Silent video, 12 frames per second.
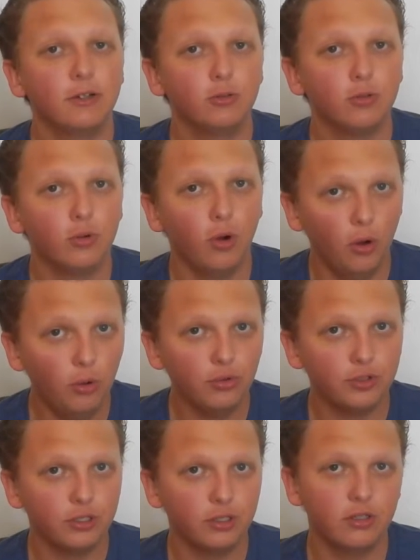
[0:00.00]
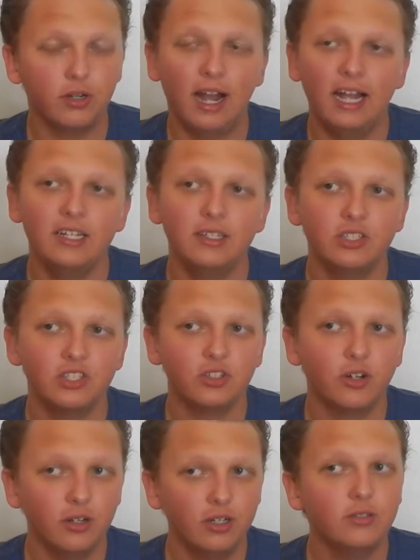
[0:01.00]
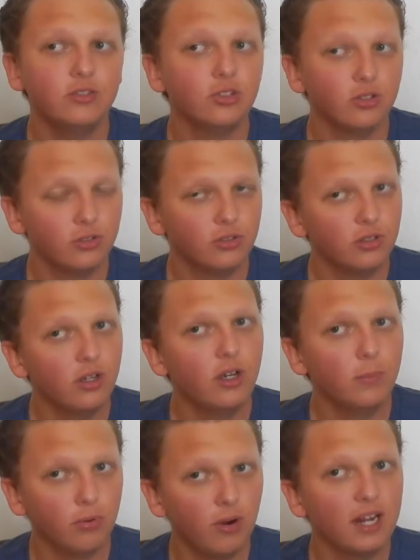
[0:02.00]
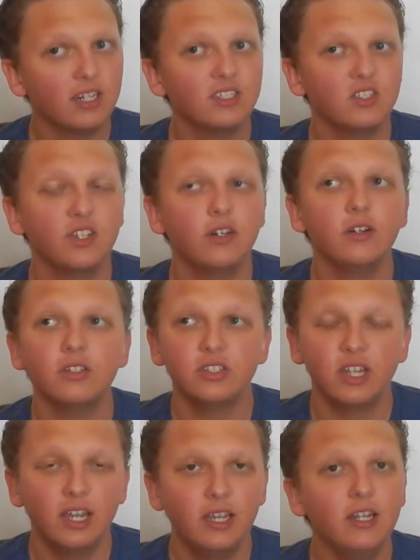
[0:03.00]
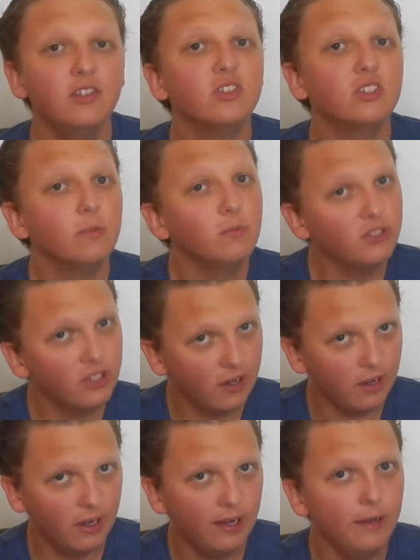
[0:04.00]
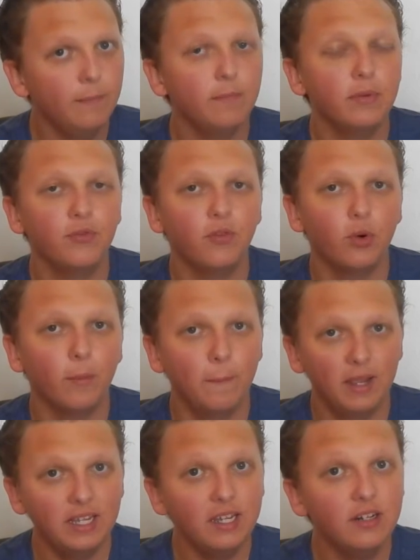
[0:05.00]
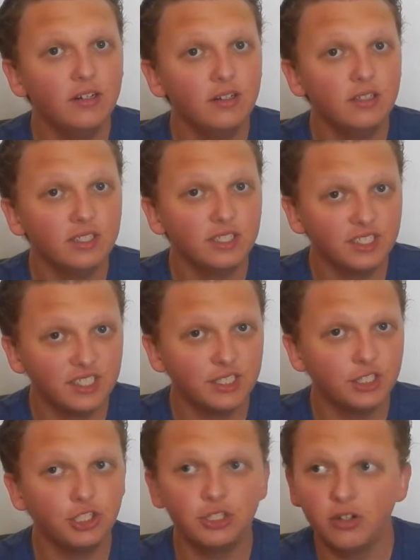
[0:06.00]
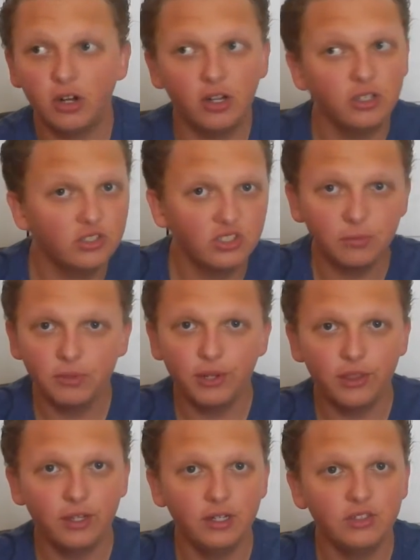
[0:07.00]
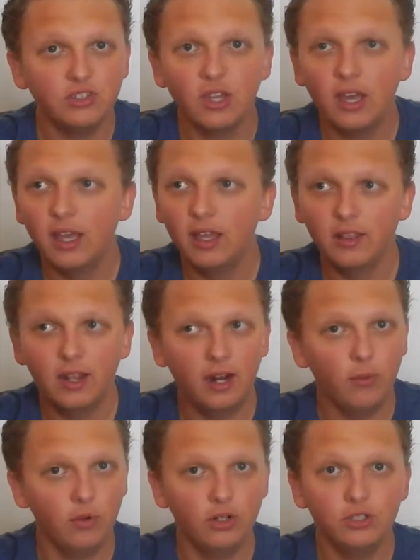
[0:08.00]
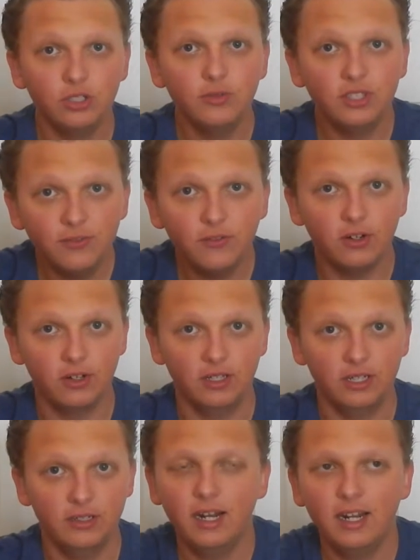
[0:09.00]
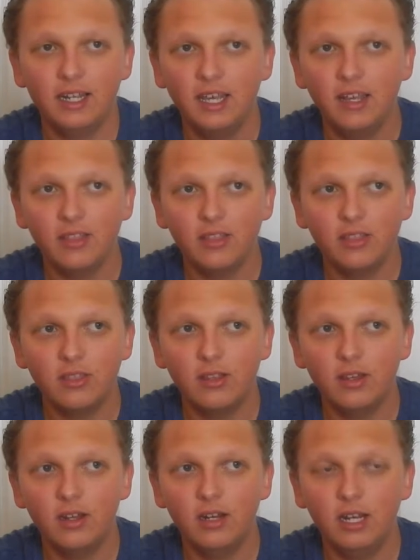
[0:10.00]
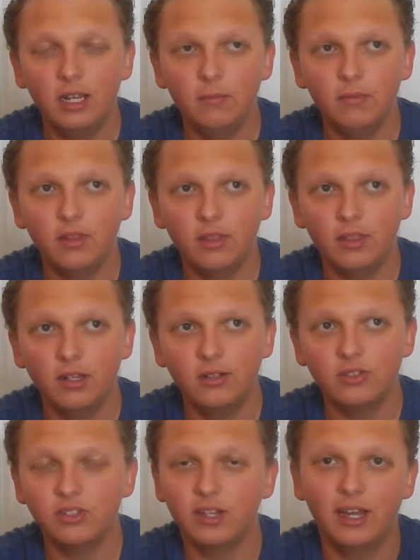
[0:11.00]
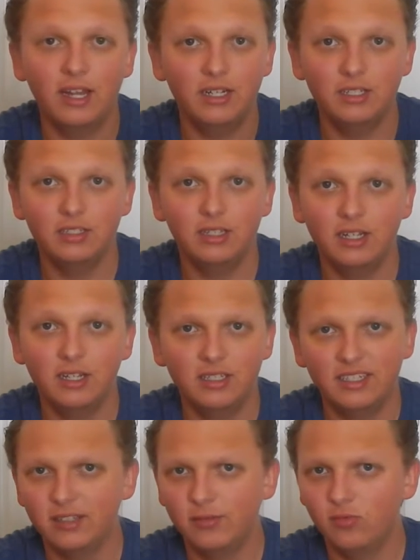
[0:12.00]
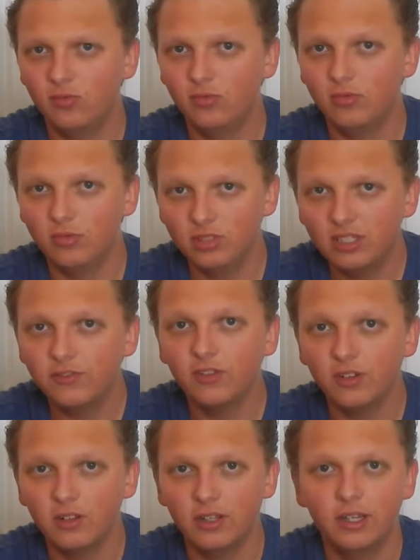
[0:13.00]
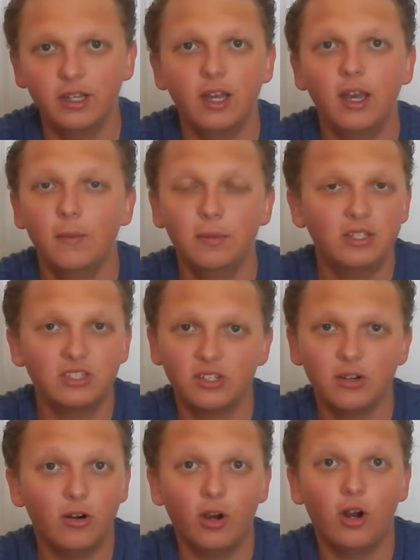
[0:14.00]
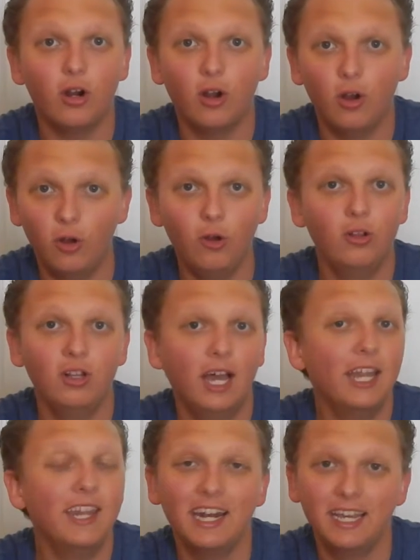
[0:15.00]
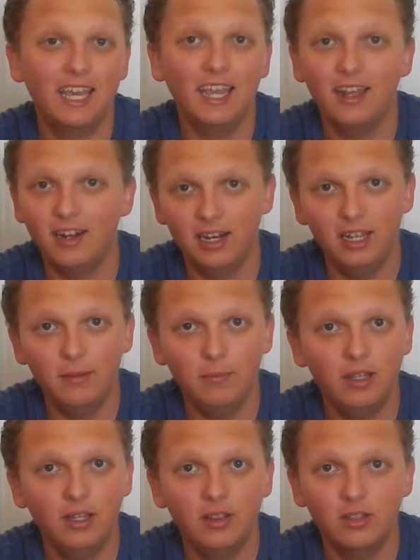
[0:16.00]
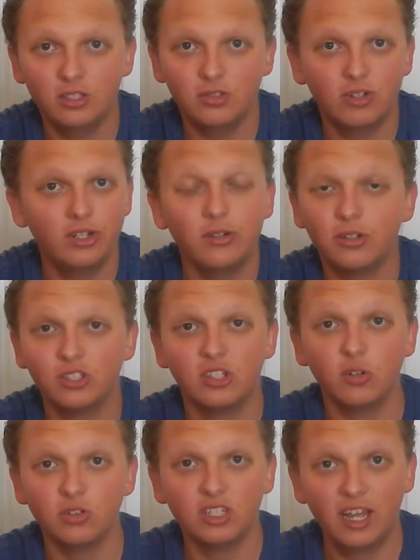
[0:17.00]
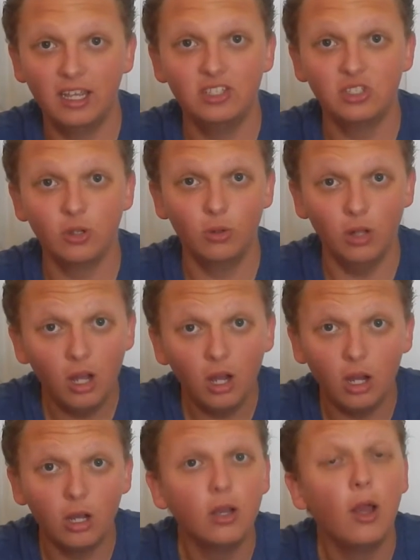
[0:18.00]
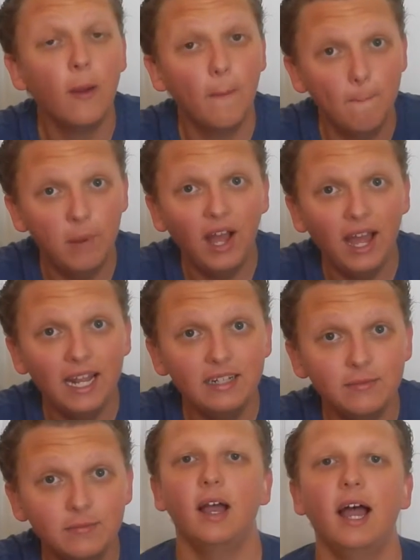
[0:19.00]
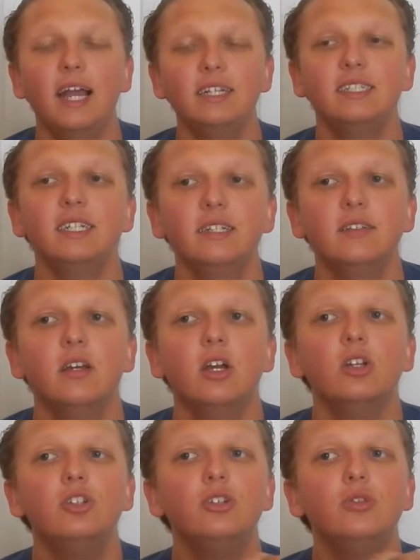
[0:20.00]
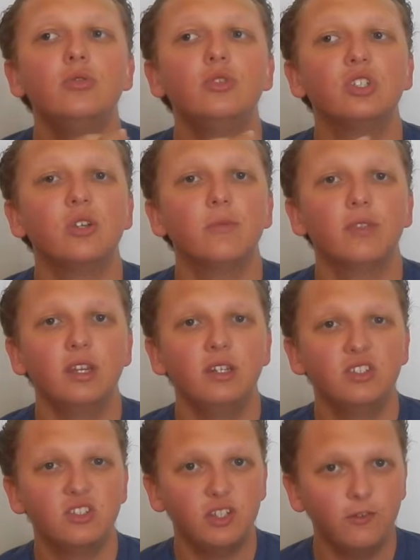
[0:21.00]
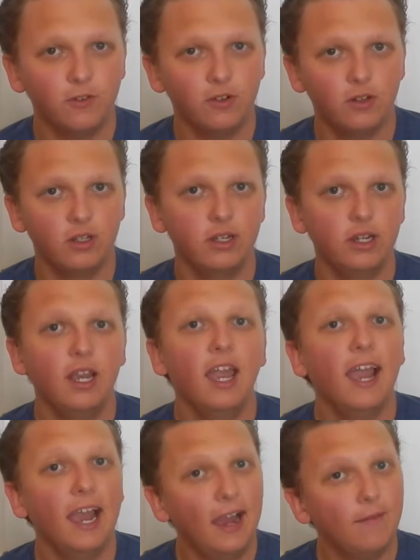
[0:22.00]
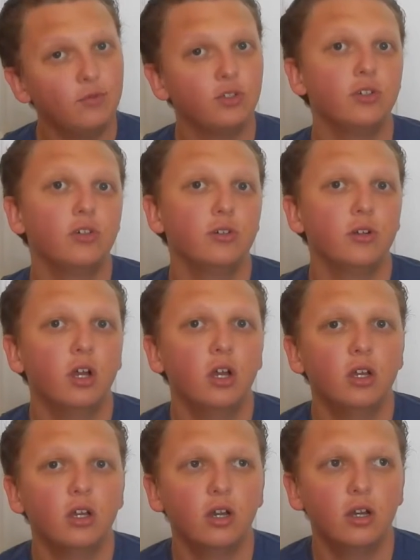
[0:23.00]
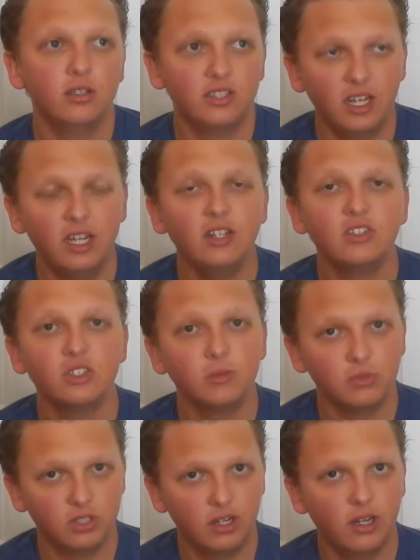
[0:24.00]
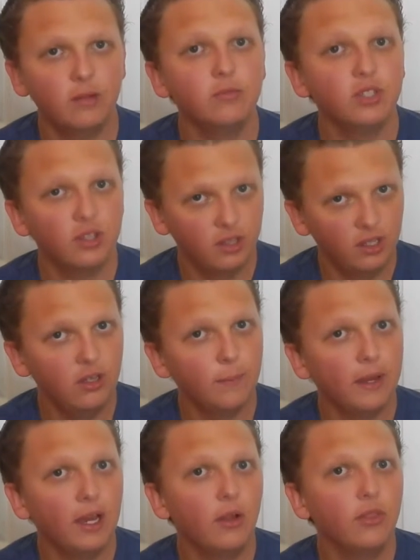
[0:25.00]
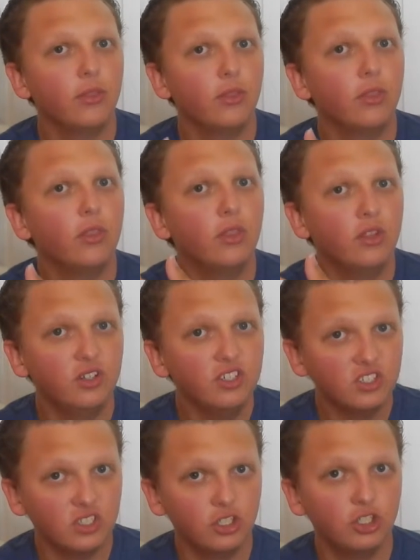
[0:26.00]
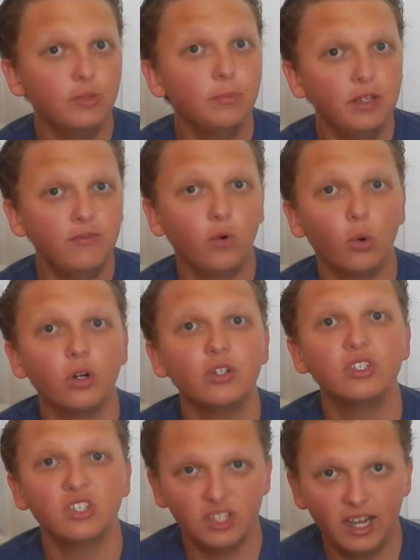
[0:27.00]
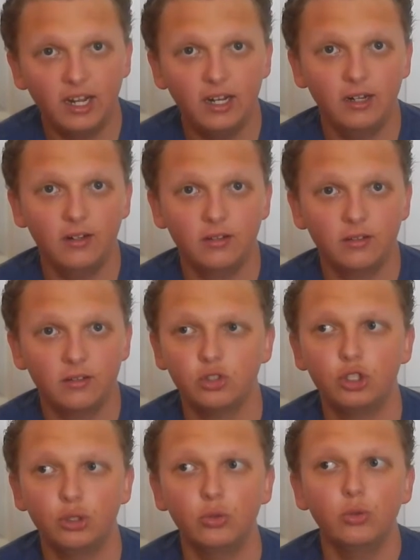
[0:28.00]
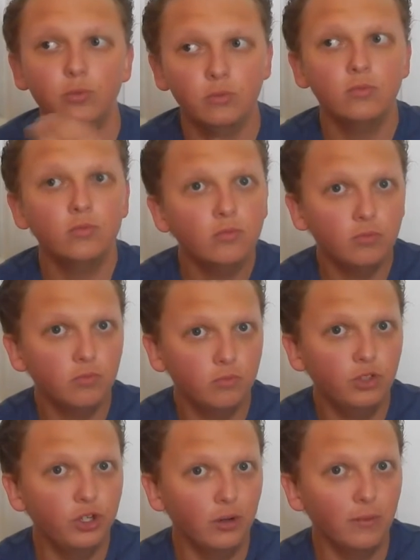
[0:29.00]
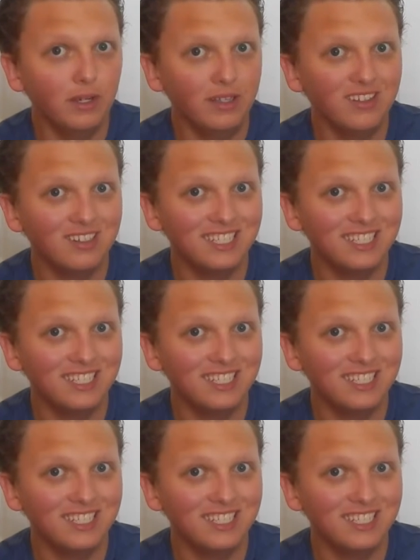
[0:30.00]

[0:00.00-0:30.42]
I grew older, I started uh, practicing on taking some time before making a decision on some of the things that I want to do differently. And I can't uh, name the things that I uh, did differently because there are a whole lot that I can't name in this video because it'll take so long. But uh, I did do some things differently after uh, taking some time to think about the decision before deciding to, you know, make the